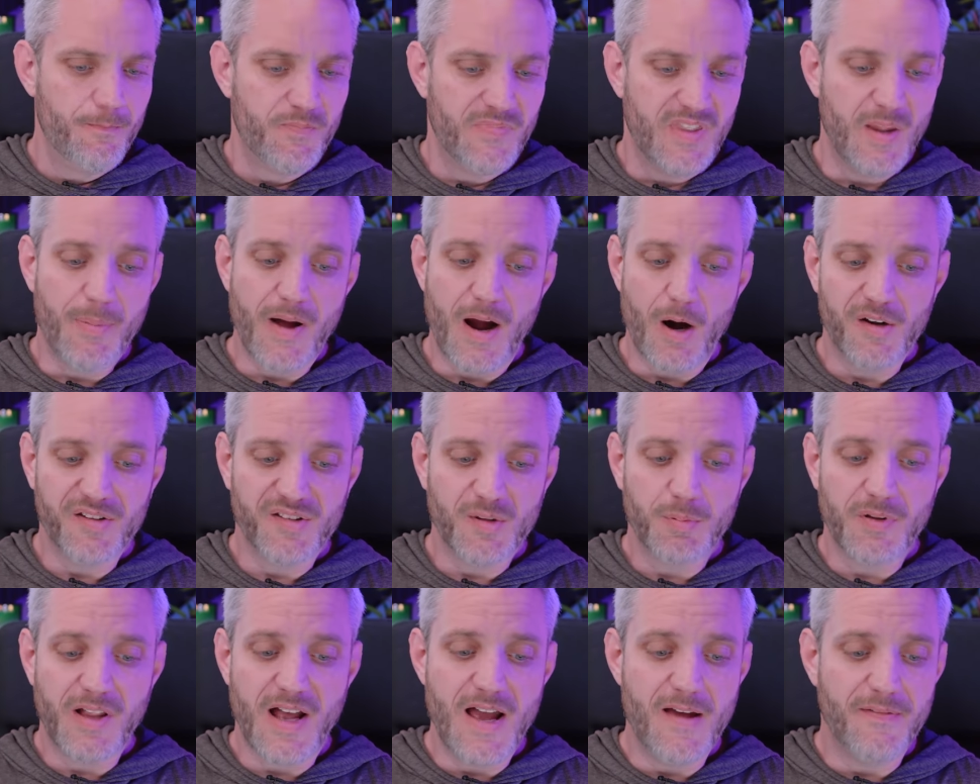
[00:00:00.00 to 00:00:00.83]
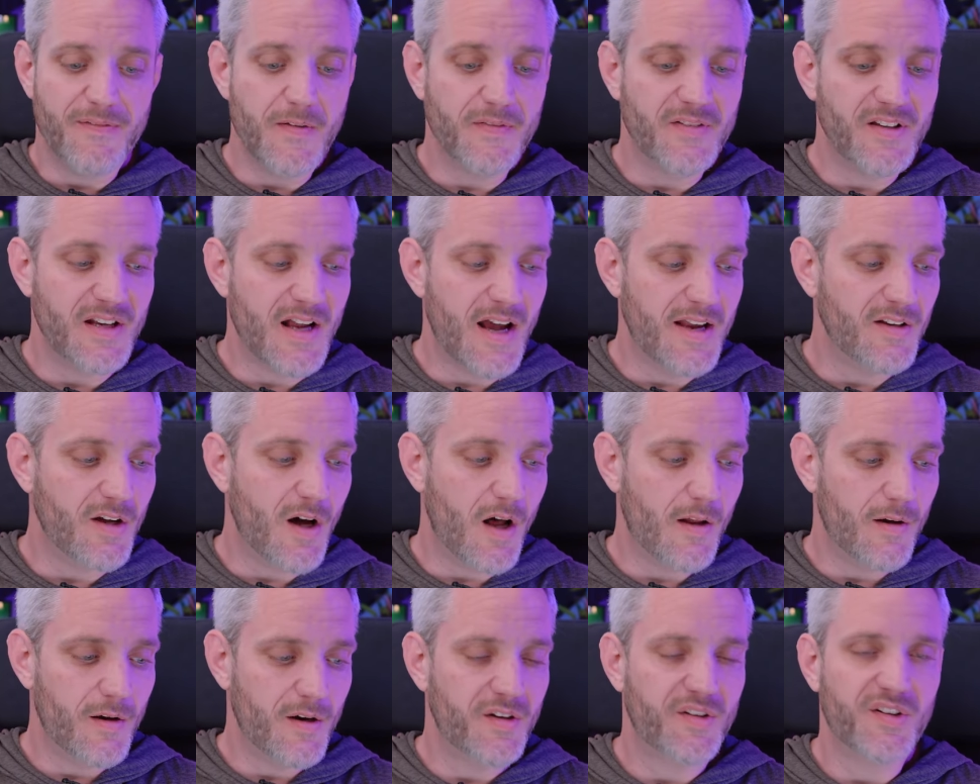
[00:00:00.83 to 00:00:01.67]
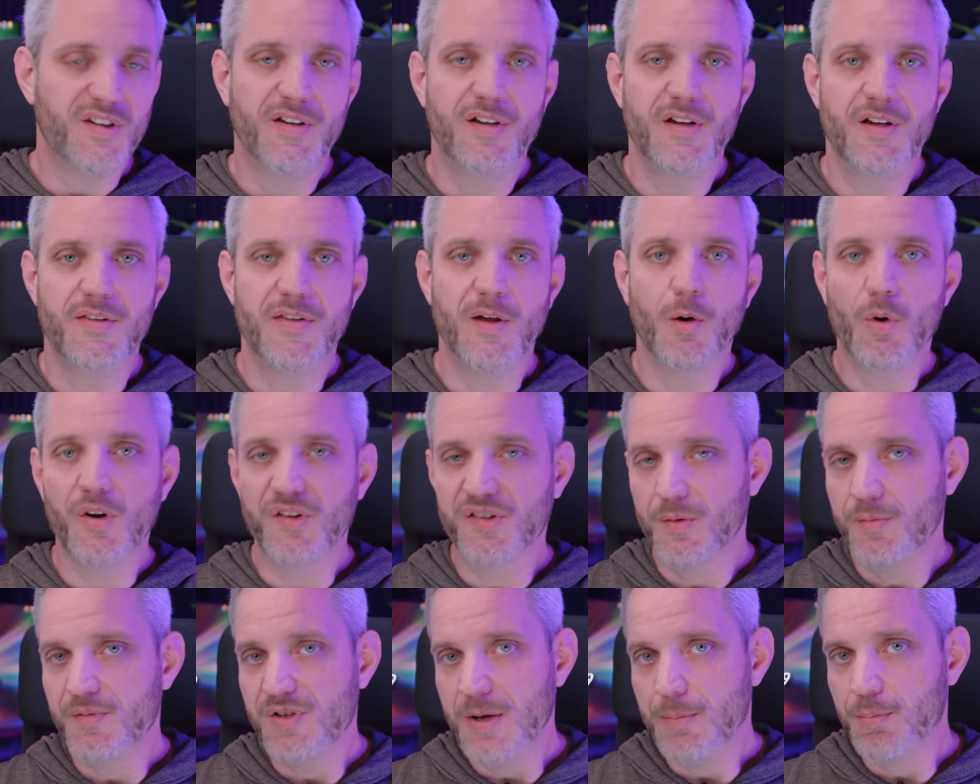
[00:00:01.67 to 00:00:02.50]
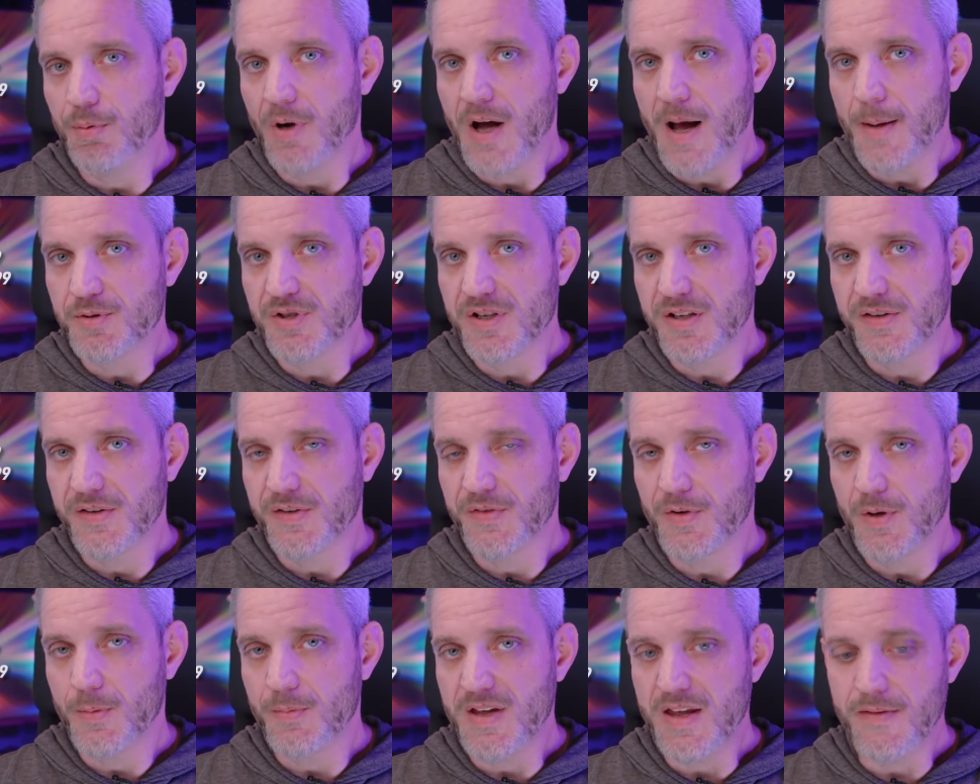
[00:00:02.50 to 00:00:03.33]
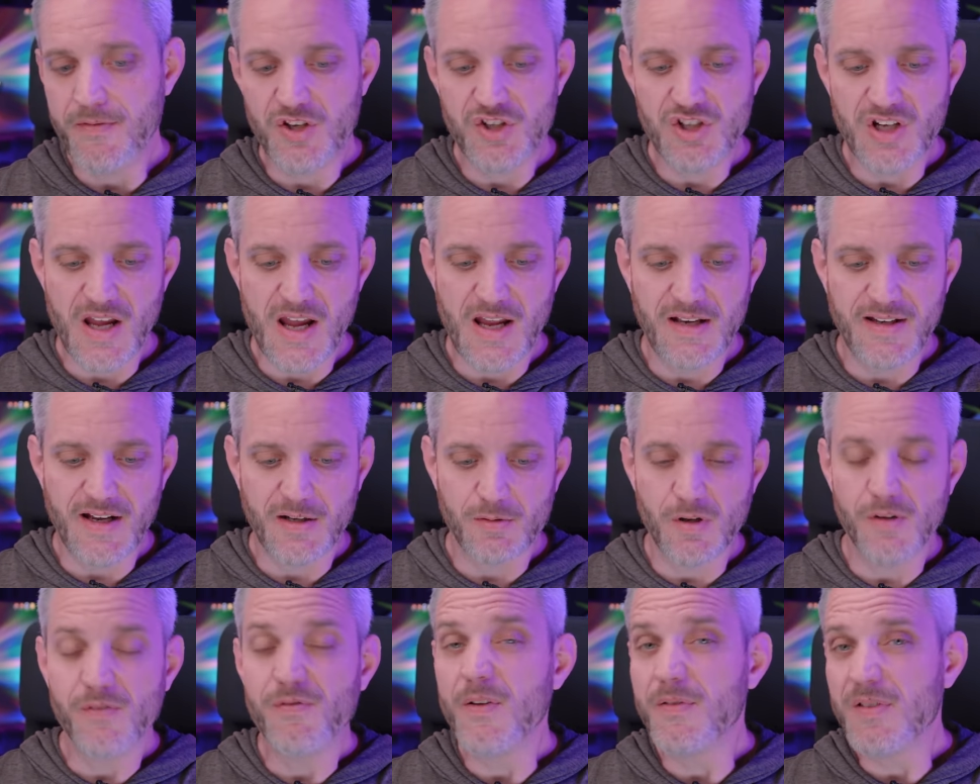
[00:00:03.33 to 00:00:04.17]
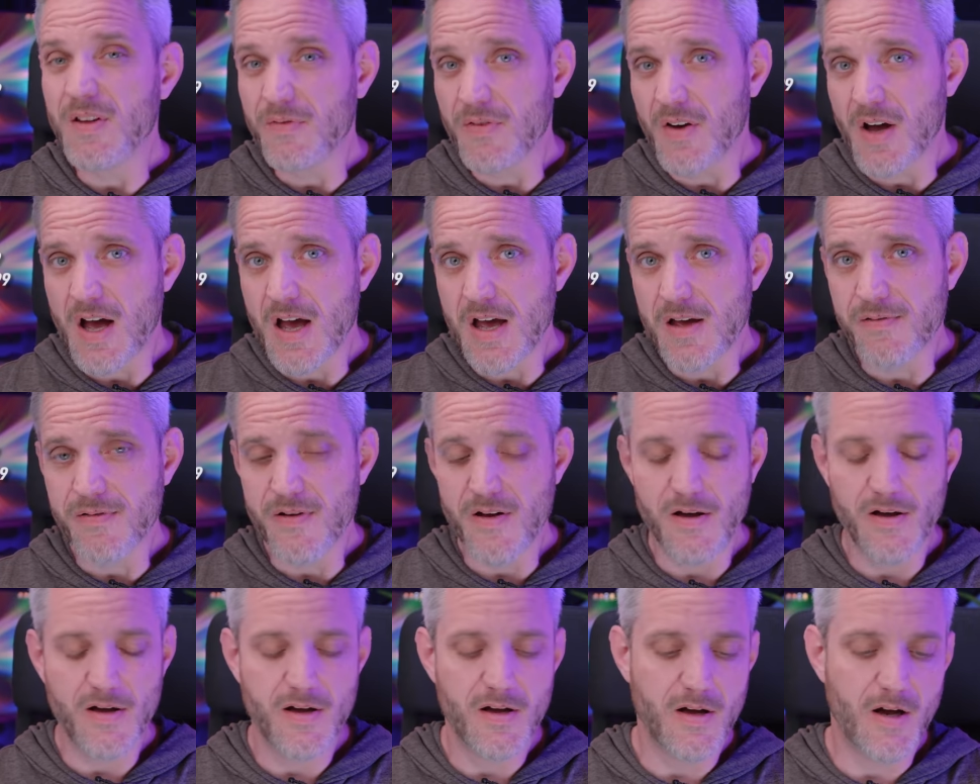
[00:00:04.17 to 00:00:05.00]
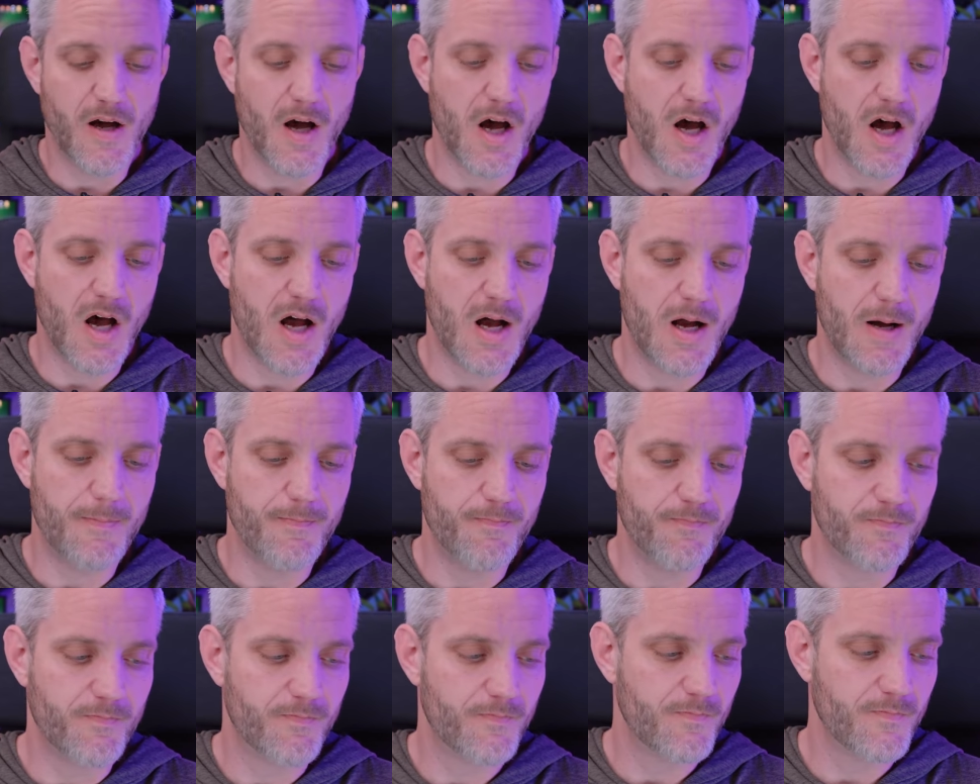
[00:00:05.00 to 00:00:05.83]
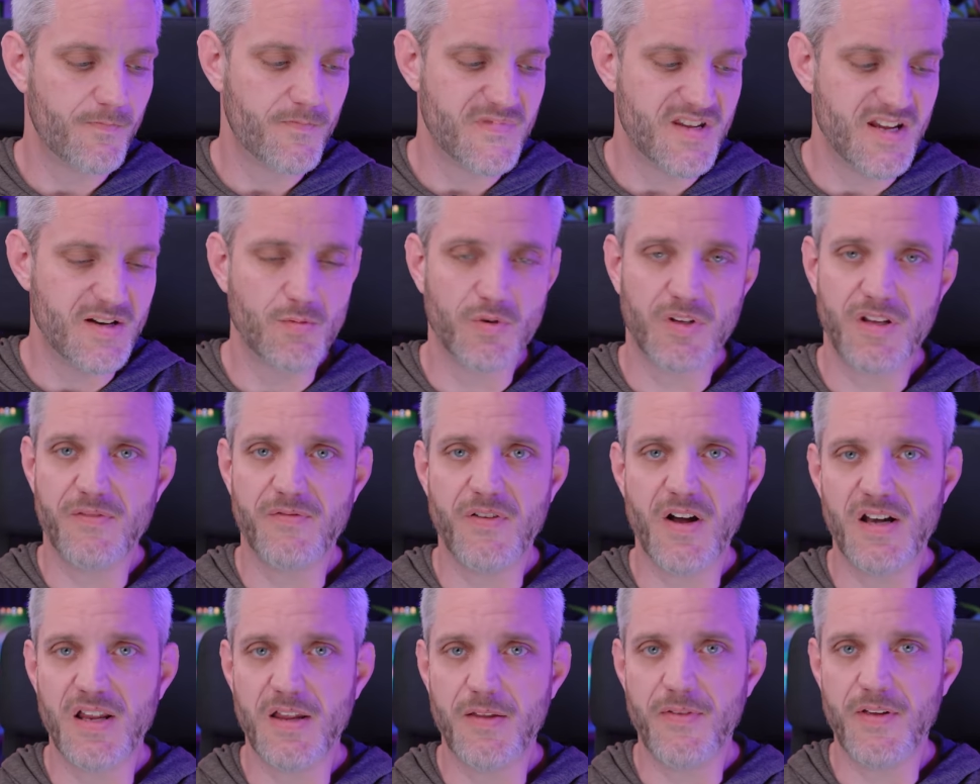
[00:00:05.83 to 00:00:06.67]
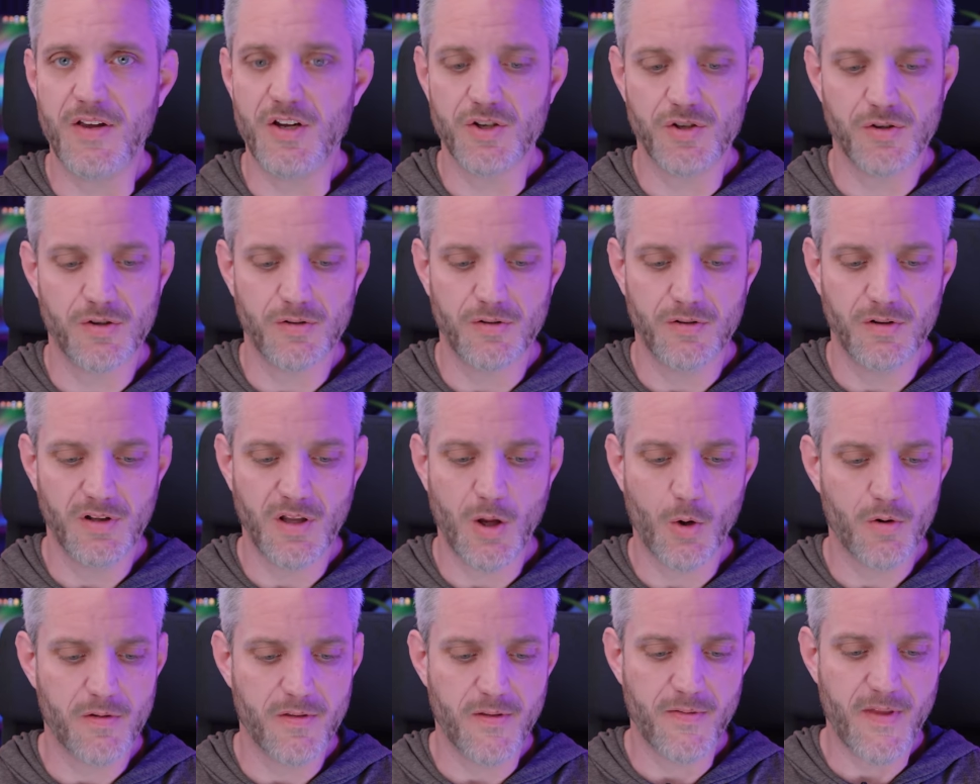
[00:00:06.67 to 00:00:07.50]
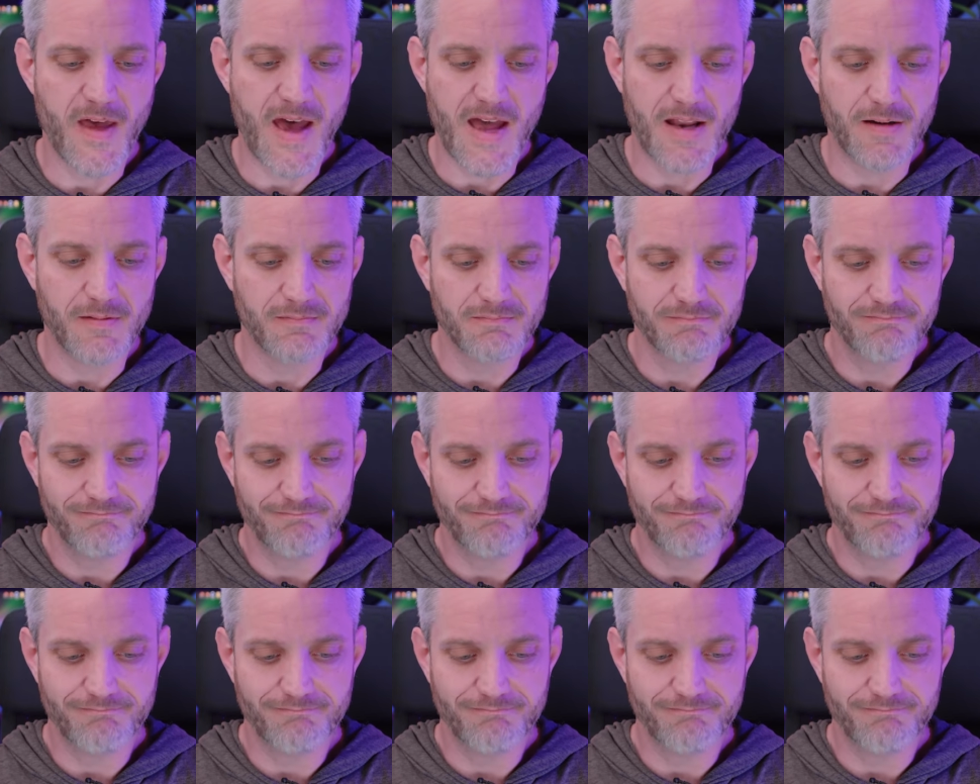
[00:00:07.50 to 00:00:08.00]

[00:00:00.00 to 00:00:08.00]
The power supply at $59, there were some cheaper options from EVGA down around 55. Um, didn't really find anything lower than that.